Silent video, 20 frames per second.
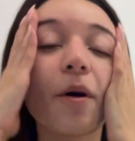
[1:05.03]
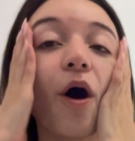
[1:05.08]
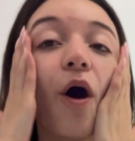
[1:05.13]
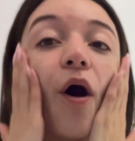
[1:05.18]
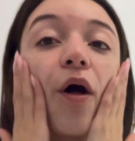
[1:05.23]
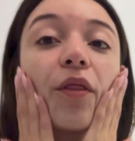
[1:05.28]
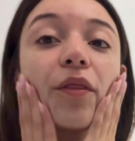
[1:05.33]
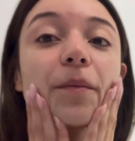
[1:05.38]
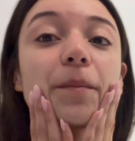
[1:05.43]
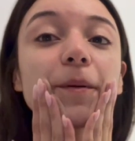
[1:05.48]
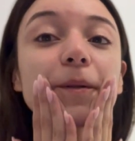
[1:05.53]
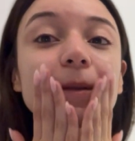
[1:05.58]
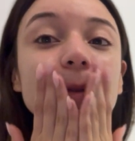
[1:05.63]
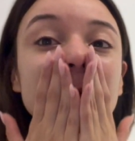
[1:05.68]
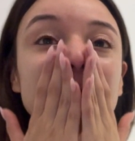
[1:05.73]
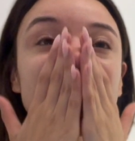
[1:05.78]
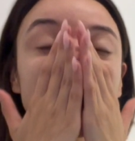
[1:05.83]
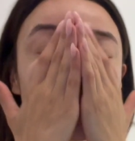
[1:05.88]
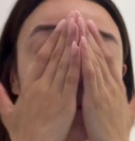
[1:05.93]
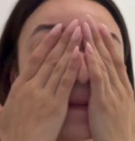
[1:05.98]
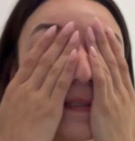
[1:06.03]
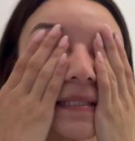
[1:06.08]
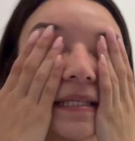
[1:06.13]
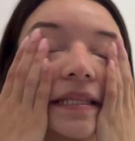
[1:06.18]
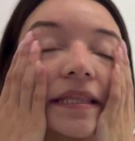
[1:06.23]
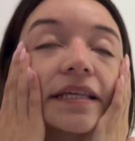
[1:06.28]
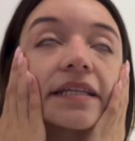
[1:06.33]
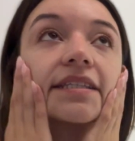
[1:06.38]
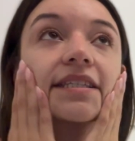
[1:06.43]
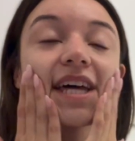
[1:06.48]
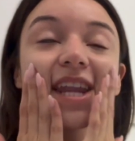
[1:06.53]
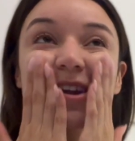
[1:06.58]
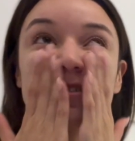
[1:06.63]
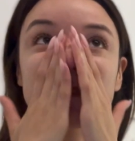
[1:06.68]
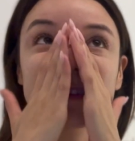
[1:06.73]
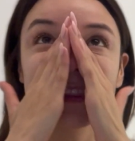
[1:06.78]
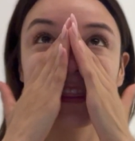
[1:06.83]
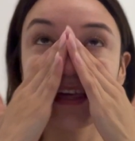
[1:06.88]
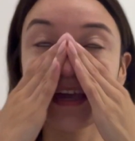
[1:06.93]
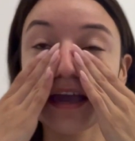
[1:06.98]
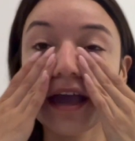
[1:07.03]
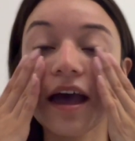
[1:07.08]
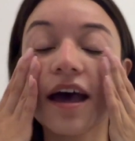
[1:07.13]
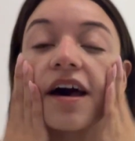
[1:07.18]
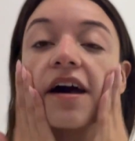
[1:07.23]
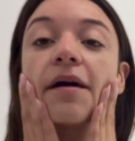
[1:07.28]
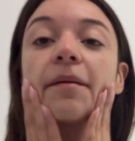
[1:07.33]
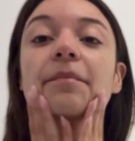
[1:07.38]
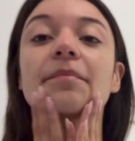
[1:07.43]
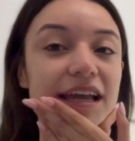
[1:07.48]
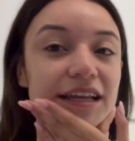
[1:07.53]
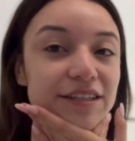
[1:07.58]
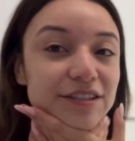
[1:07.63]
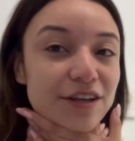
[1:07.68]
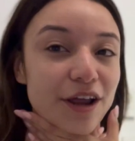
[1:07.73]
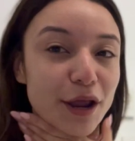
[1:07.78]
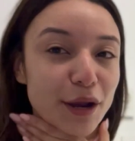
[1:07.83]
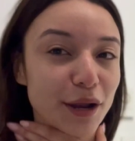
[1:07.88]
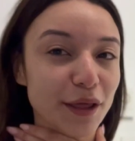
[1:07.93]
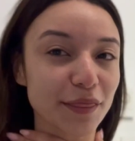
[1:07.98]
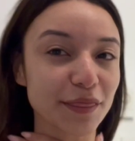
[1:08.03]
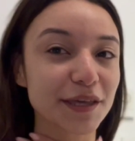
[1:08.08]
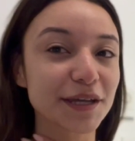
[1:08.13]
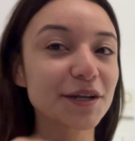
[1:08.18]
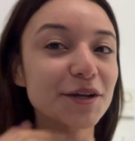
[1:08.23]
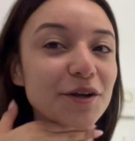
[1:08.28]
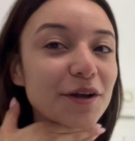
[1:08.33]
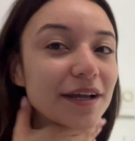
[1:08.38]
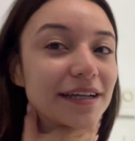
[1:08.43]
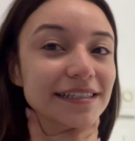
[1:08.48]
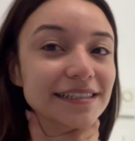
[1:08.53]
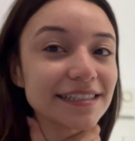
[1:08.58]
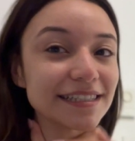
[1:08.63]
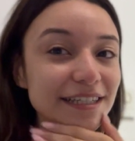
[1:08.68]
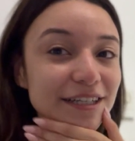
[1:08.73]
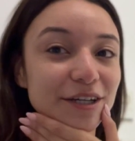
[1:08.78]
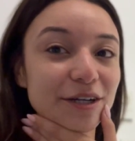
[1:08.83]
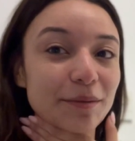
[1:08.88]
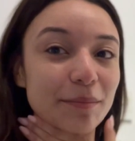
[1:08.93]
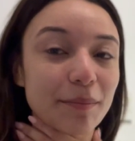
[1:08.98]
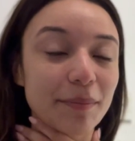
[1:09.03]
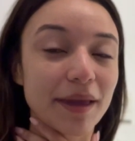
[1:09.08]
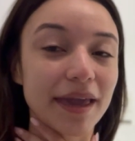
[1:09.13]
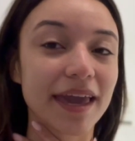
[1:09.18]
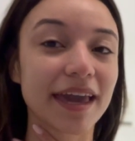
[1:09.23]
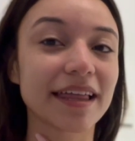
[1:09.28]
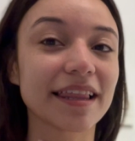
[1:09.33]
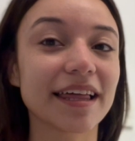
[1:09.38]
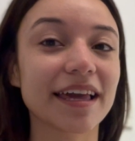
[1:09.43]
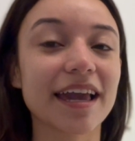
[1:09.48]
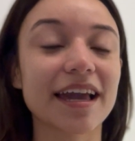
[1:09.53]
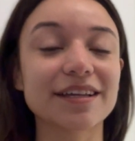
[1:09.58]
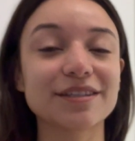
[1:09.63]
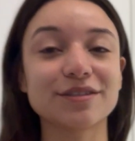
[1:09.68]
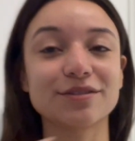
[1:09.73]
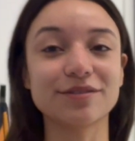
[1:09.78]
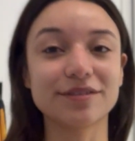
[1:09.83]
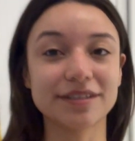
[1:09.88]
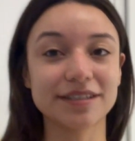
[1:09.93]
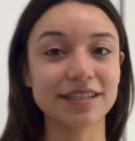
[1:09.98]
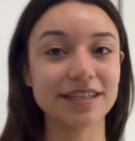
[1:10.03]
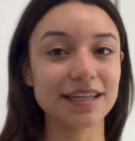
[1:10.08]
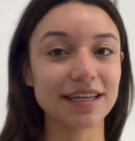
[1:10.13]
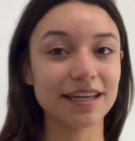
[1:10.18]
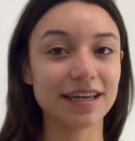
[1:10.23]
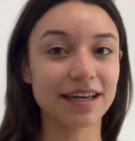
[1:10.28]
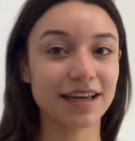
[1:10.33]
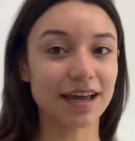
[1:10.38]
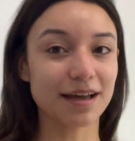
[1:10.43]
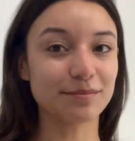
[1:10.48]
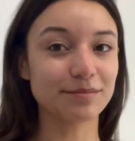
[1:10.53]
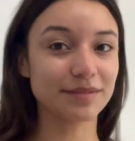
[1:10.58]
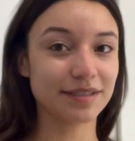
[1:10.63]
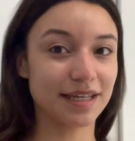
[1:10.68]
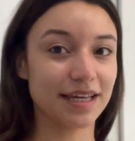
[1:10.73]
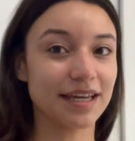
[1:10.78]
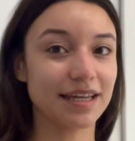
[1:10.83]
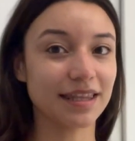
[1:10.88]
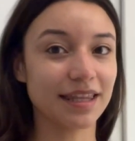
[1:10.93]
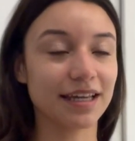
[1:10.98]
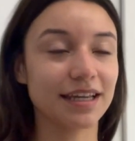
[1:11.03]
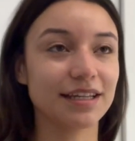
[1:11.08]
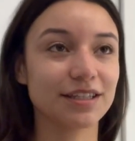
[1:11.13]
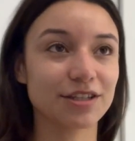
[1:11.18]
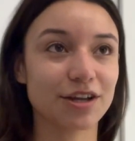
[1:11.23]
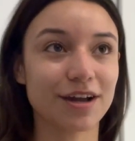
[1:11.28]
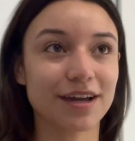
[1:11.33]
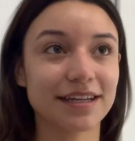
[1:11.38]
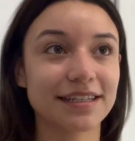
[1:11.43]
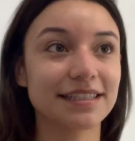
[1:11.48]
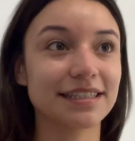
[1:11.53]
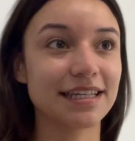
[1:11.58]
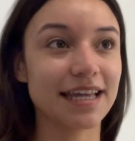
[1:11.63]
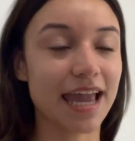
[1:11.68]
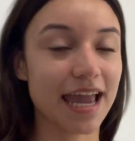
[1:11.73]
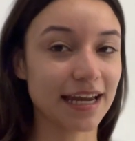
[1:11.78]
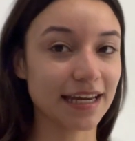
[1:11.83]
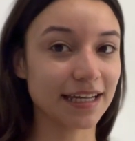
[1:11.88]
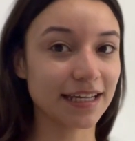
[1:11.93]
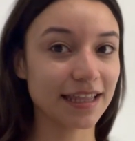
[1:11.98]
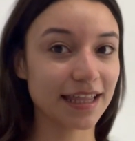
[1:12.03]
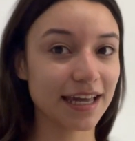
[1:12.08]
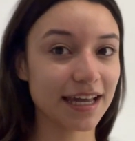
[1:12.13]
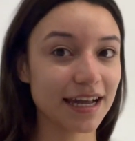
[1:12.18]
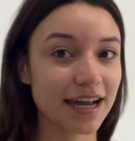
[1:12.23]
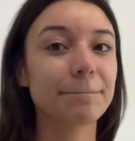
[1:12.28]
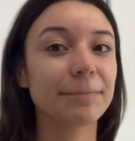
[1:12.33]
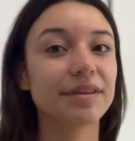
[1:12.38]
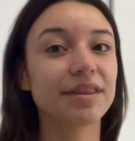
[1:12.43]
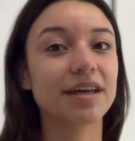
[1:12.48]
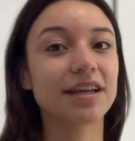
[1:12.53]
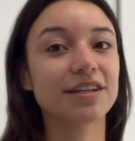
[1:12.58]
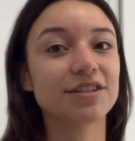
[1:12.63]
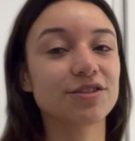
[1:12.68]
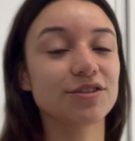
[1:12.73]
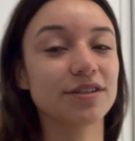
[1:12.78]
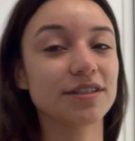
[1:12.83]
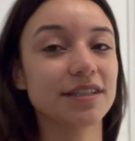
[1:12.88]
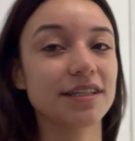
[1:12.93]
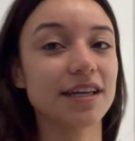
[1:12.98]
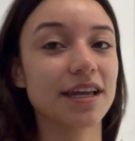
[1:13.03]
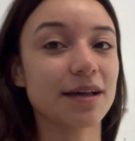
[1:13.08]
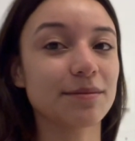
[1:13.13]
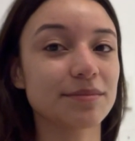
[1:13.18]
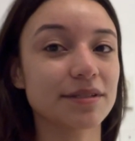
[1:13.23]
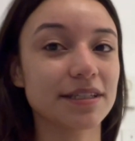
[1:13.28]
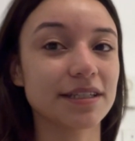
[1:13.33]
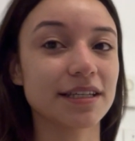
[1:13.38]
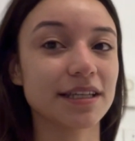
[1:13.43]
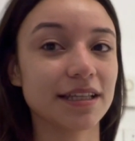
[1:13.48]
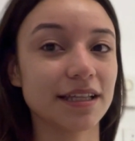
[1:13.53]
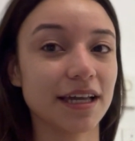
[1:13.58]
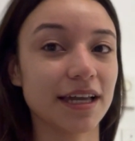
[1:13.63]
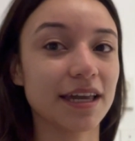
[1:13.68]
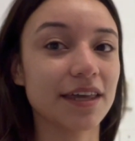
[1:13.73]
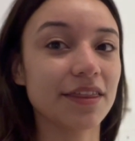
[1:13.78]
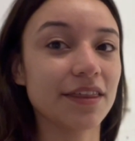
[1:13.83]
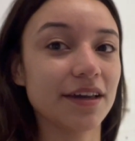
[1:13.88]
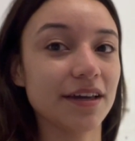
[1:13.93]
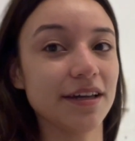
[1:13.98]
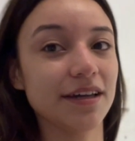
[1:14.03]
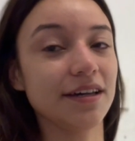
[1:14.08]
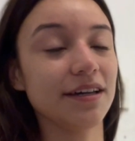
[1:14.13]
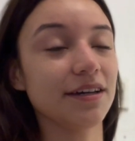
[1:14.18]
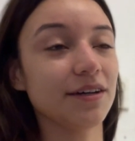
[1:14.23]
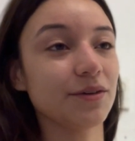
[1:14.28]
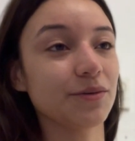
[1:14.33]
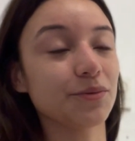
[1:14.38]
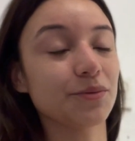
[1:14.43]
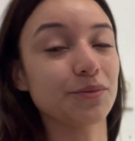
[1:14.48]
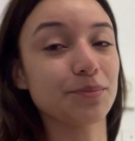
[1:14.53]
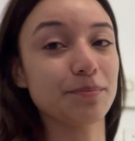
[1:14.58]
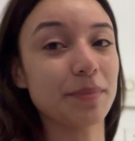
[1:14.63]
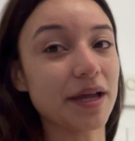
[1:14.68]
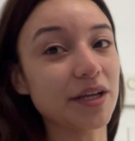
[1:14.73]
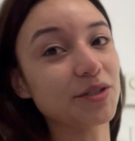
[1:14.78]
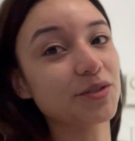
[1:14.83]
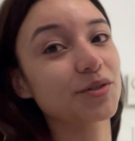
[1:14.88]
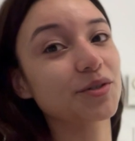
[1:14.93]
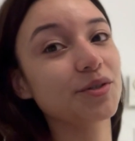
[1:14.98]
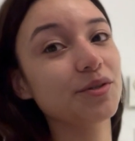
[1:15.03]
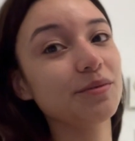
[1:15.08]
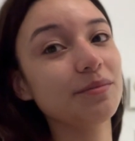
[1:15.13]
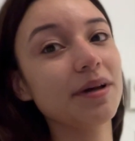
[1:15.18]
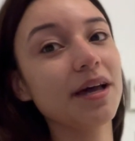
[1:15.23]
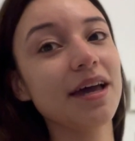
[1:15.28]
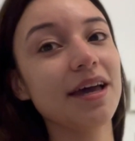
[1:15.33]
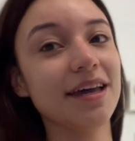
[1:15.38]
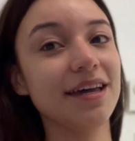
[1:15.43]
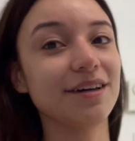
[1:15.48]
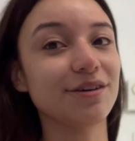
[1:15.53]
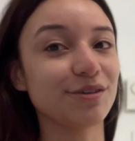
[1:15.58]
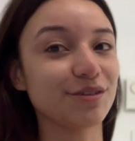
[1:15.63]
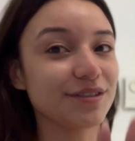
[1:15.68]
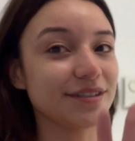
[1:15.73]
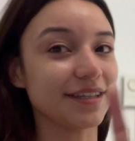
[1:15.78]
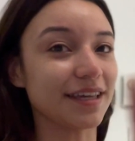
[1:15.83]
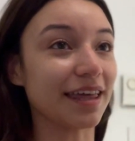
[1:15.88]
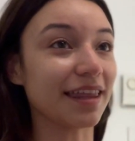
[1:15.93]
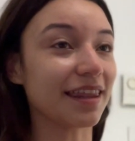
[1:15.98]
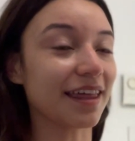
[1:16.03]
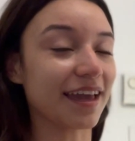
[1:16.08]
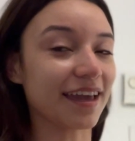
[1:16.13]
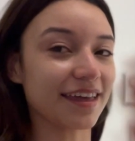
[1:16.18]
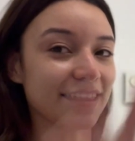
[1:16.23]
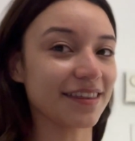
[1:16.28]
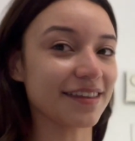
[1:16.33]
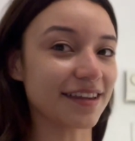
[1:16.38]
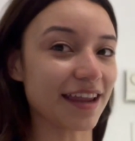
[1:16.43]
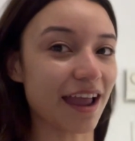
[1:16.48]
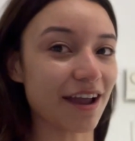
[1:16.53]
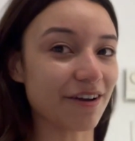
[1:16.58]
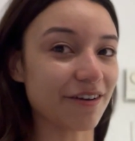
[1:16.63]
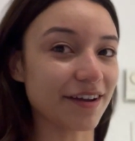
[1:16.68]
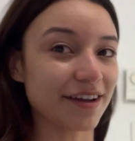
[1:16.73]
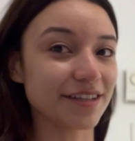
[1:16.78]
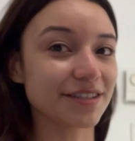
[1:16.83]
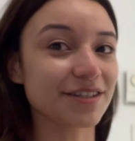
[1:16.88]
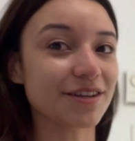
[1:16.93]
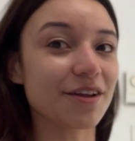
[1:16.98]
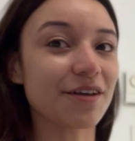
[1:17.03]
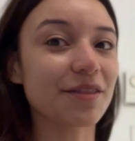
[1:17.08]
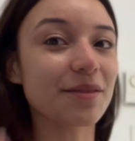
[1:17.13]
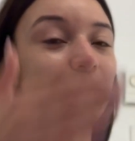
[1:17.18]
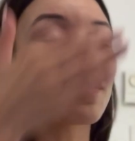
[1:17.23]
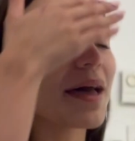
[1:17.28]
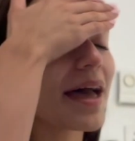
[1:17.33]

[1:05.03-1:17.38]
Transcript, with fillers: all the balloons and like set everything up. It's not nothing crazy or big. Like as soon as he comes in, like he's not gonna see anything, but then as soon as he comes into like the bedroom, he'll see like the decoration on the bed